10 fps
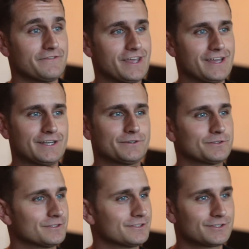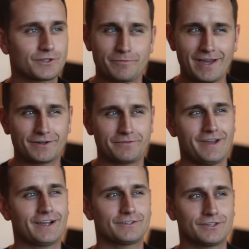And it was just so matter of
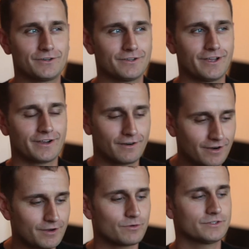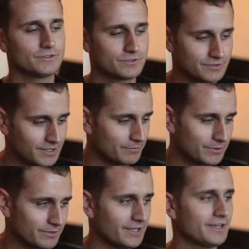fact, you know, like, all right, well, you should stop
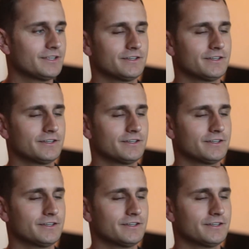doing that